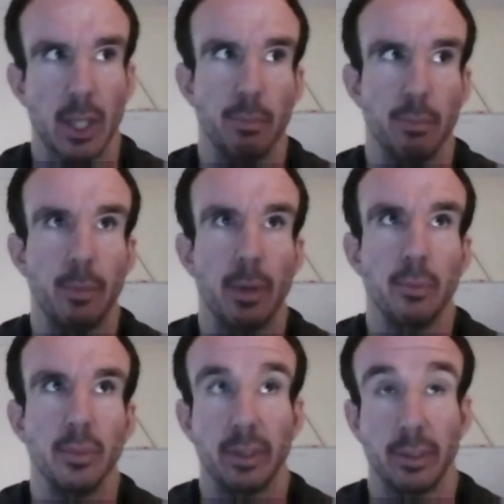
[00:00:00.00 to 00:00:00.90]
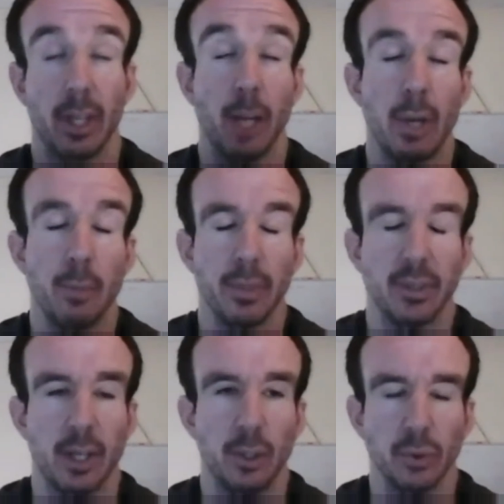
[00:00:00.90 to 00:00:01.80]
my mum's, so like my
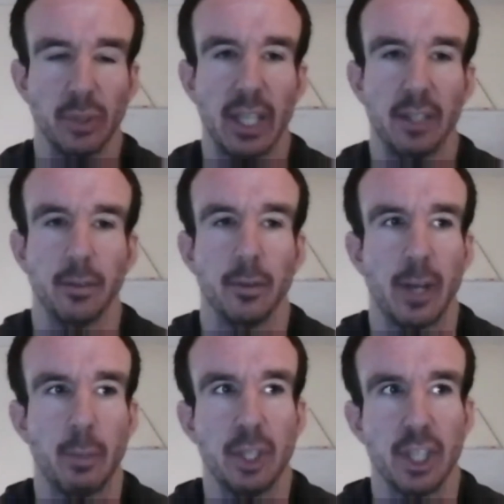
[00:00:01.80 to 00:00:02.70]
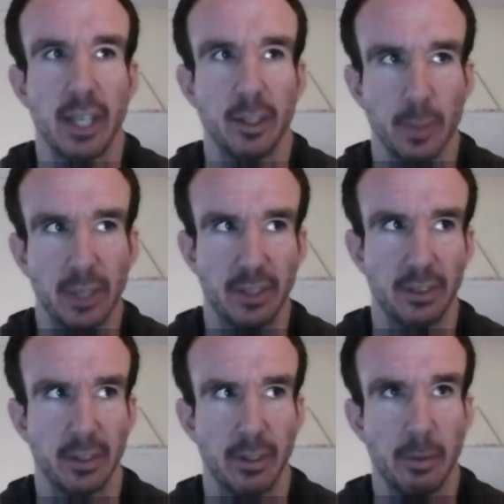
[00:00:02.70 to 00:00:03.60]
maternal side sort of family checked, to my
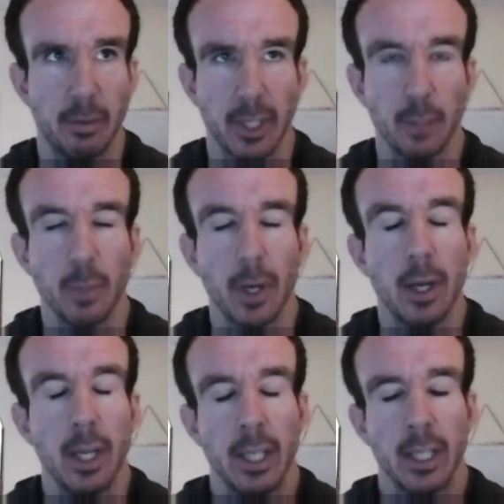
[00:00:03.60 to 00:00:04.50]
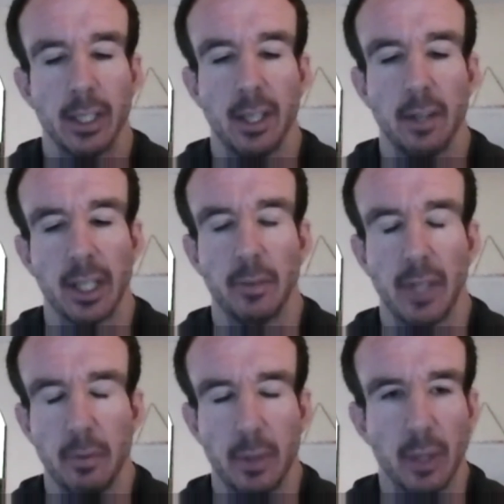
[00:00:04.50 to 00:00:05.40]
sister and everything. But
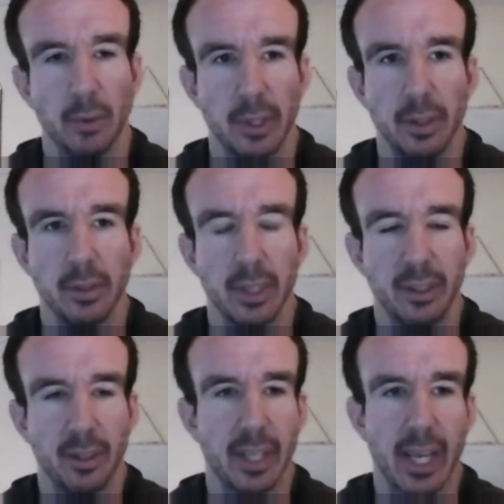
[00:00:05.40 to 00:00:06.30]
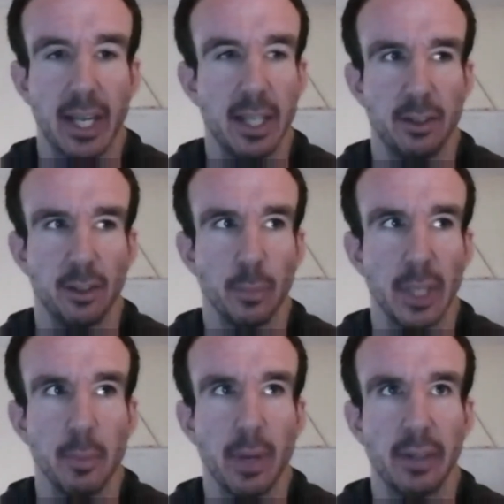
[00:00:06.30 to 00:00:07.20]
thankfully everyone else is okay. It's just
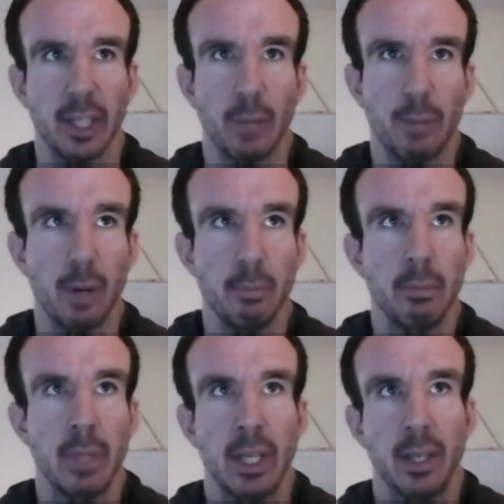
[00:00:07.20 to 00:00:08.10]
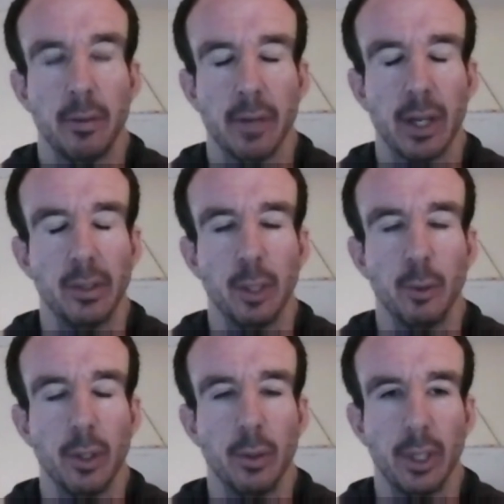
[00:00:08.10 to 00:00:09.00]
me. But I think my mum found
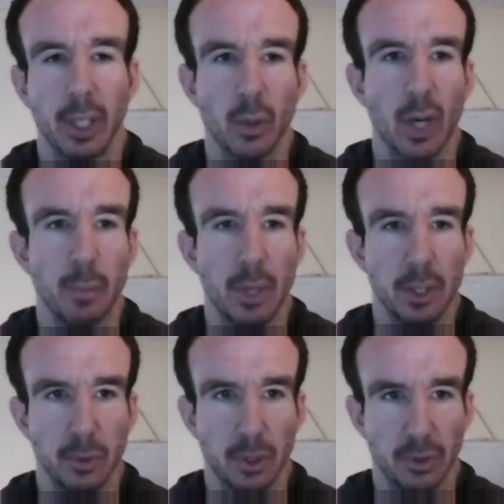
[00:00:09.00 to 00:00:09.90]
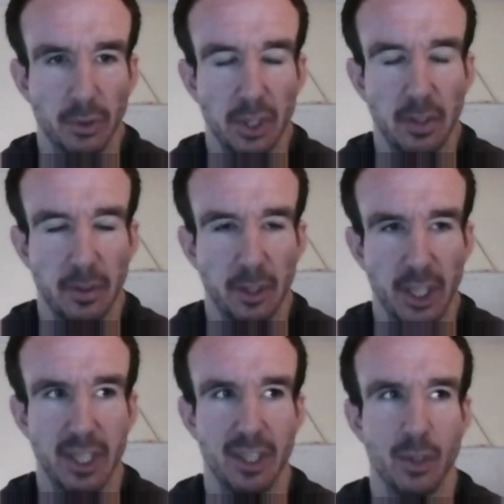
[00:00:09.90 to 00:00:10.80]
it quite emotional, because
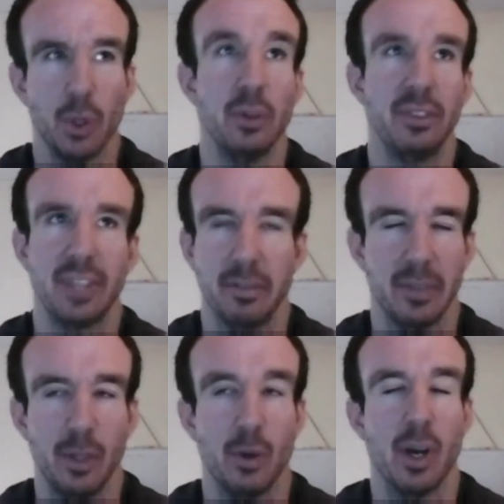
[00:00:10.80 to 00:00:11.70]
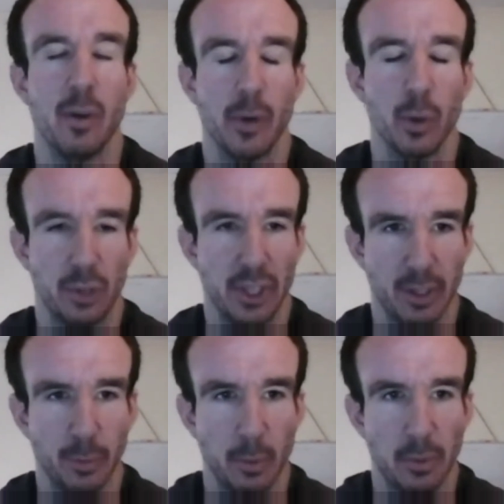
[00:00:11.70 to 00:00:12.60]
she, although it's definitely not her fault, she
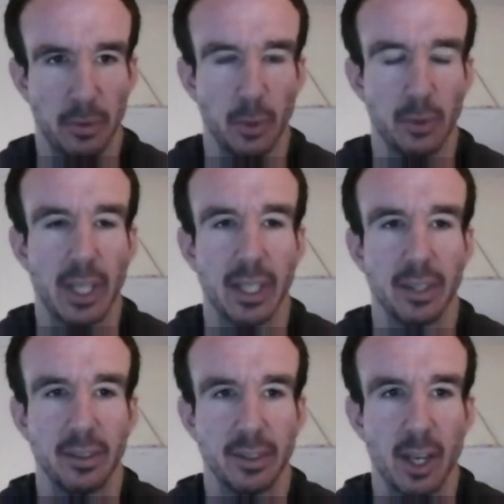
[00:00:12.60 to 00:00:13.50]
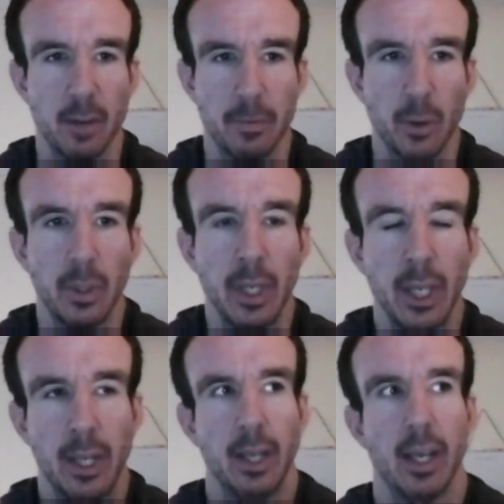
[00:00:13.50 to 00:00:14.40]
sometimes feels like it's her fault.
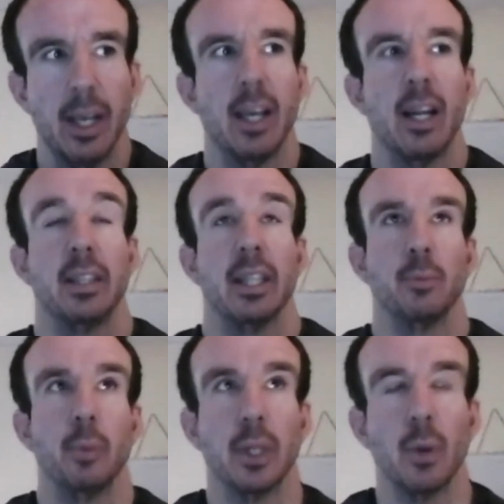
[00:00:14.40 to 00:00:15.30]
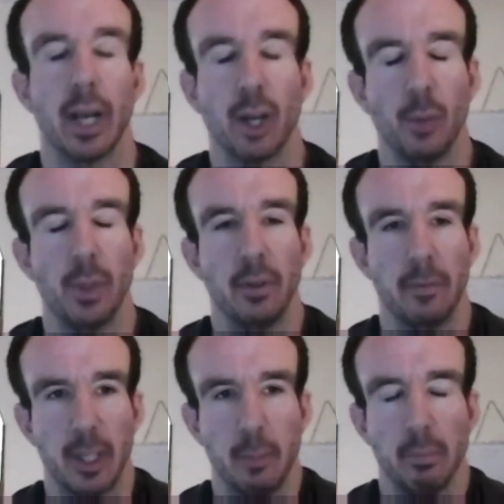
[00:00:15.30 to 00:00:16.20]
And I think that's probably quite a common
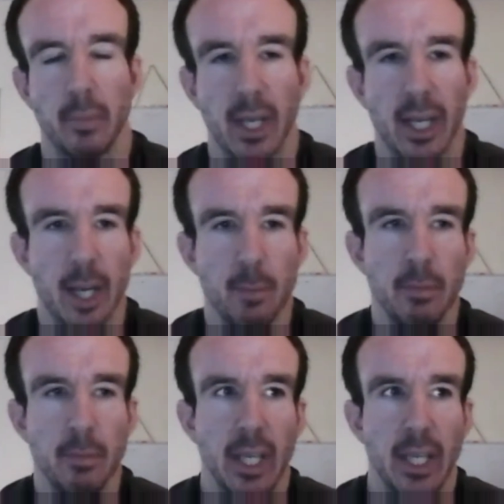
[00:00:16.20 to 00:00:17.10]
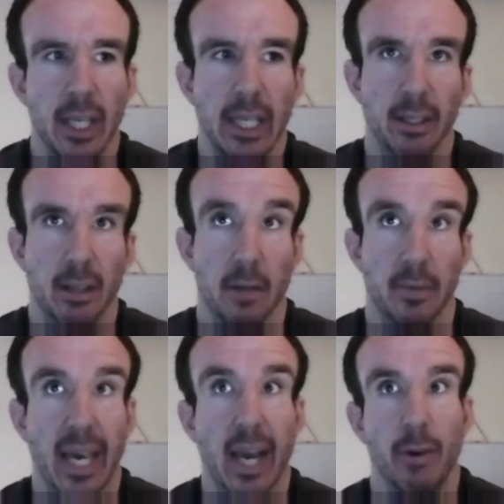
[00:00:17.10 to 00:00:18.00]
theme in kind
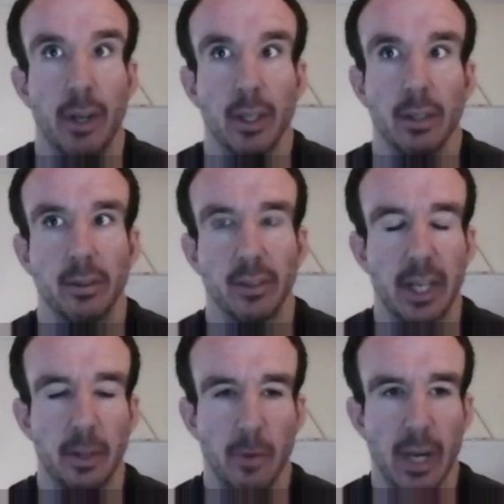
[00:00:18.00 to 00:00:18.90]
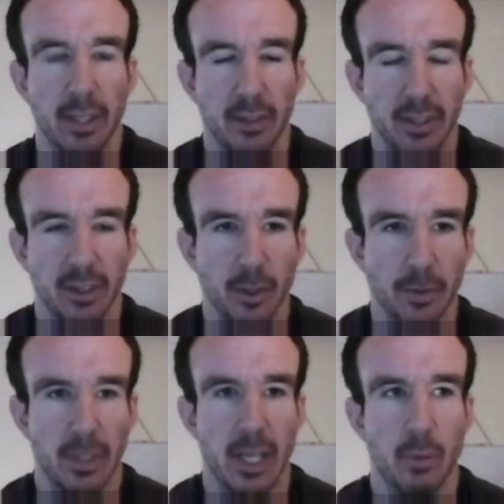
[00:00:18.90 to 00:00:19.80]
of carrier side of rare disease.
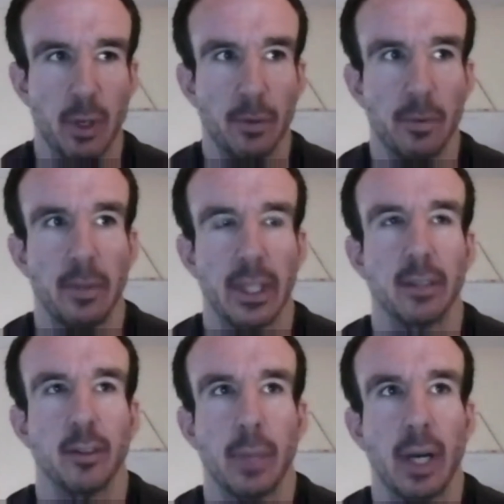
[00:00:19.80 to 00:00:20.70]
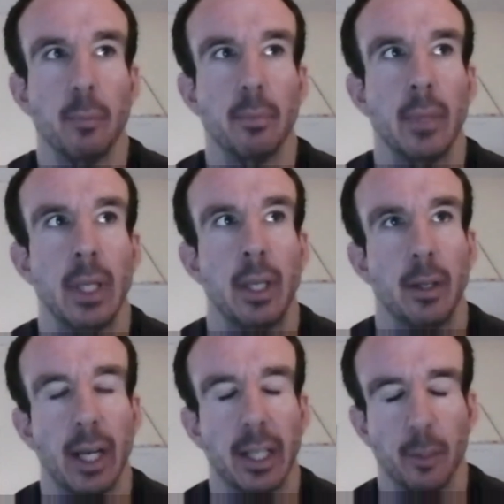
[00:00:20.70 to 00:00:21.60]
Everyone often thinks about
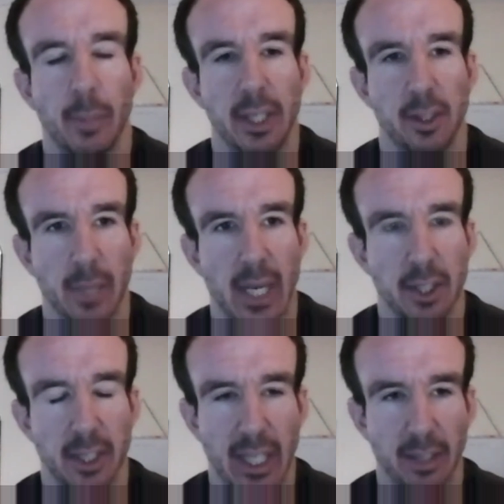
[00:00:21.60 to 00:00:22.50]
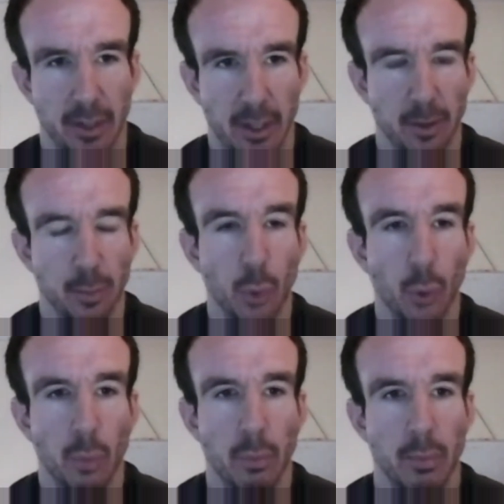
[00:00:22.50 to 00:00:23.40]
like the patient, but actually that's only a
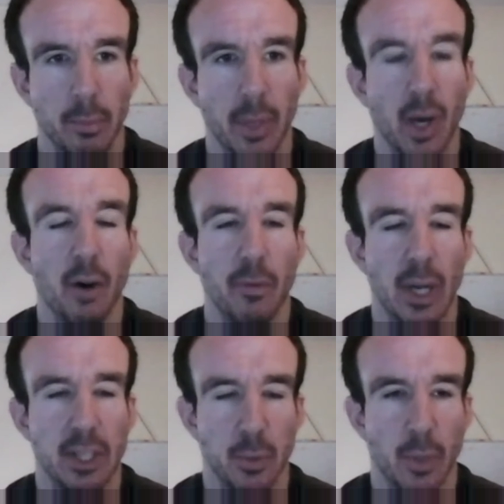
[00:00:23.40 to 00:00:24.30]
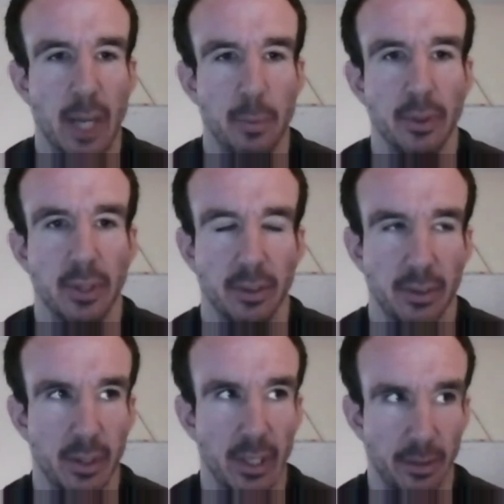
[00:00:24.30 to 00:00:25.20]
small part of actually what happens.
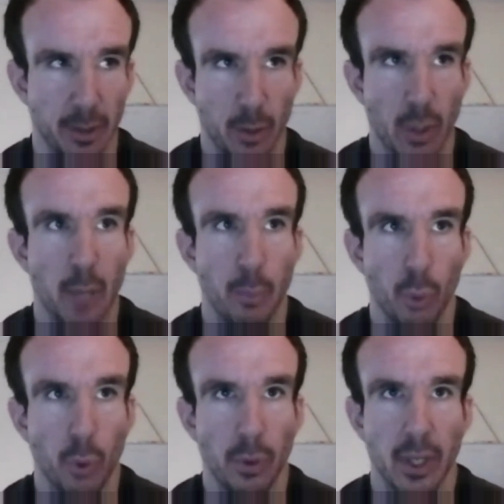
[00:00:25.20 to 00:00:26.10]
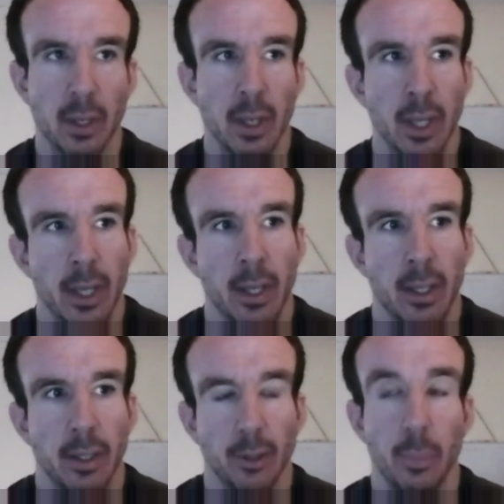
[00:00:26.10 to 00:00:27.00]
It's a quite a broader
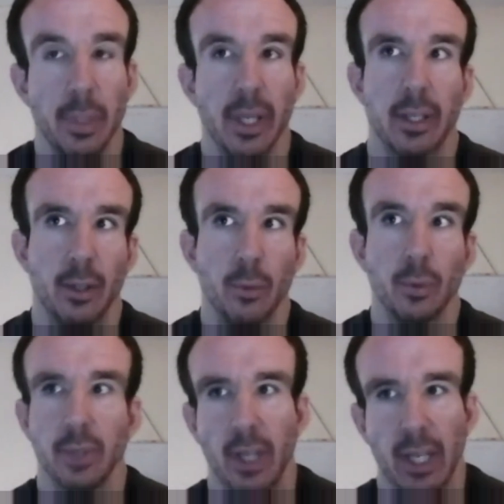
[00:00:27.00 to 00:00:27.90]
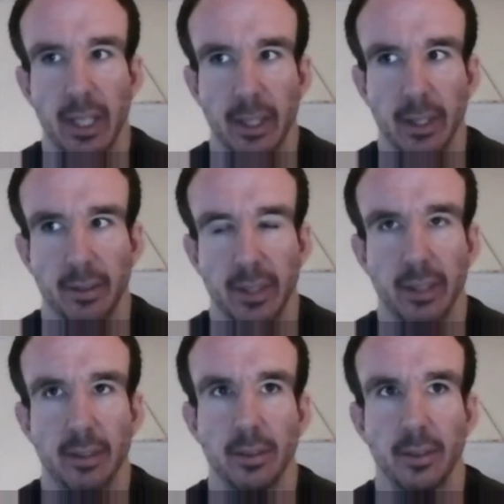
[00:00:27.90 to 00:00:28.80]
topic. And also like
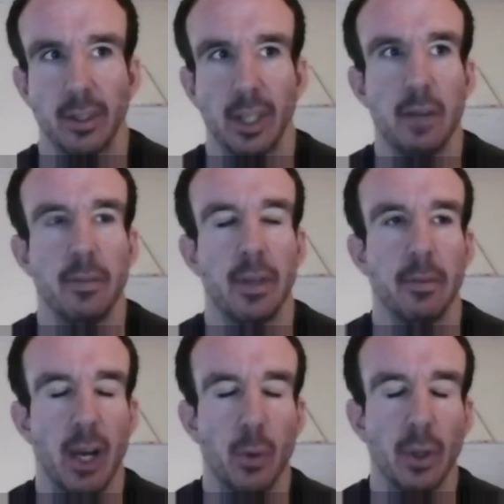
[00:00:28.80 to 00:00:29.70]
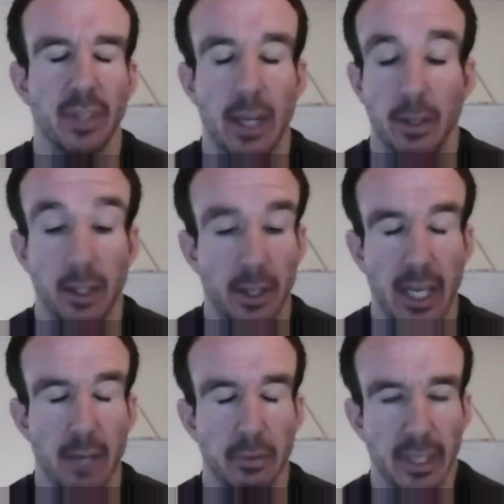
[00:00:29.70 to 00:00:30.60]
things, if I were to have, I
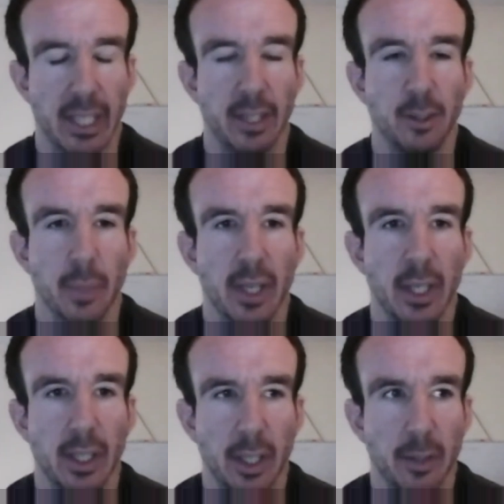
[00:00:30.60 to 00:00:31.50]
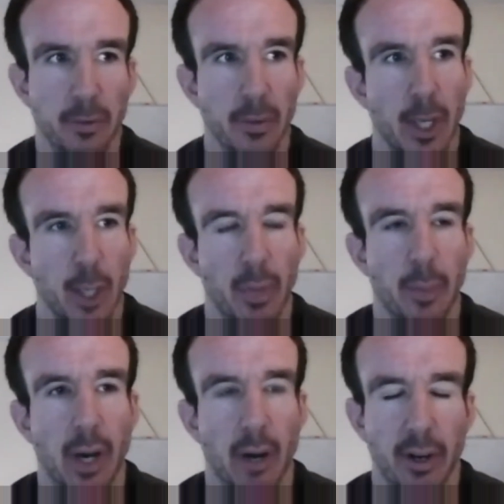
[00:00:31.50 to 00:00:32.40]
don't have any kids, but if my
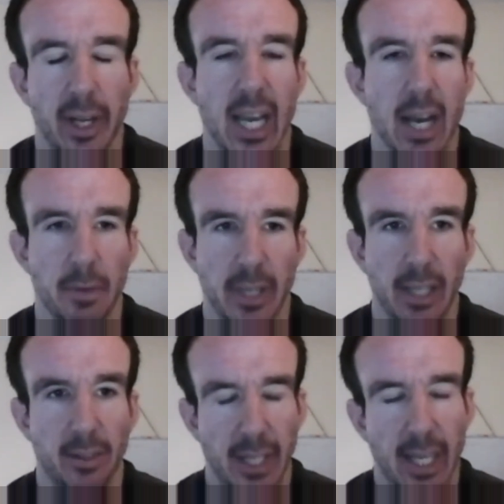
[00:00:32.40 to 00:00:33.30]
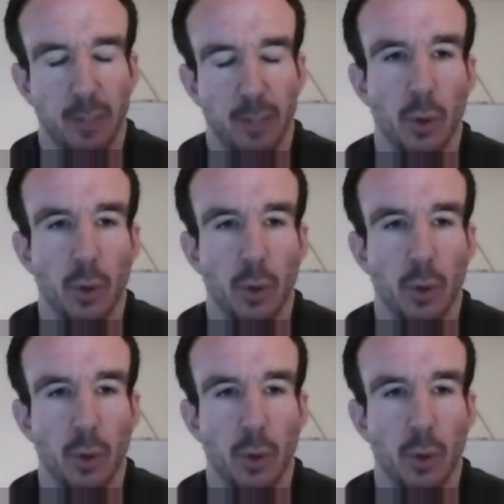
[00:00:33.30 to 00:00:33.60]
partner and I have kids, then it has more